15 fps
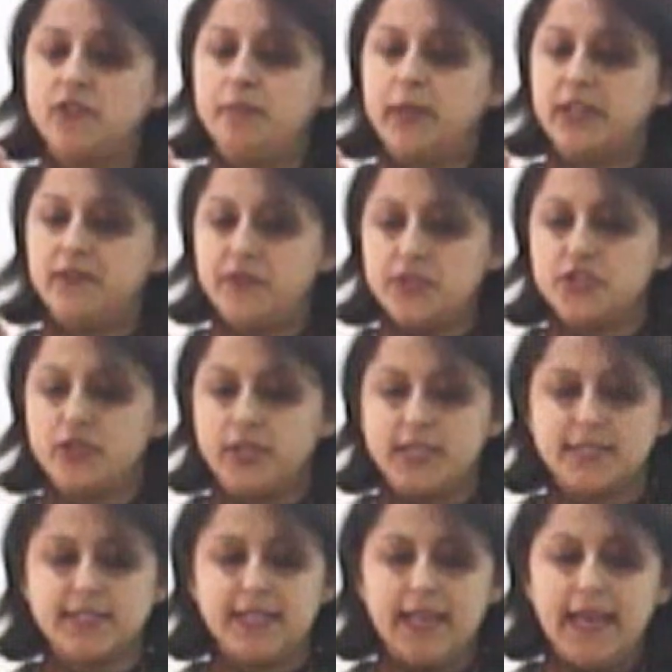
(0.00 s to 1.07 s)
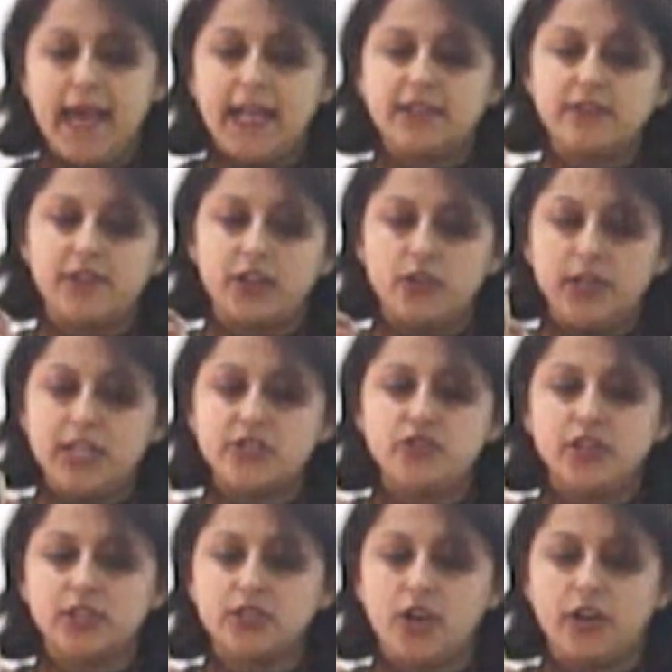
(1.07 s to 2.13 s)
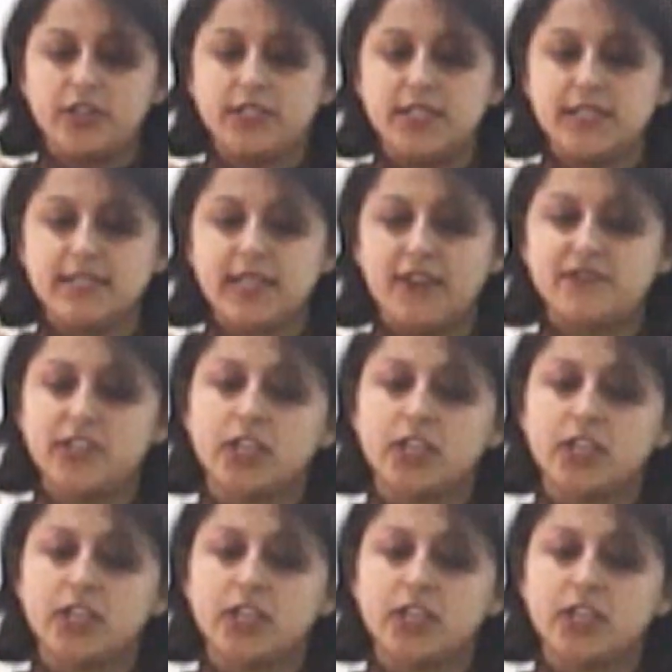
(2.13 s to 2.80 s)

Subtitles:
beneficiaries, and the regulatory authorities have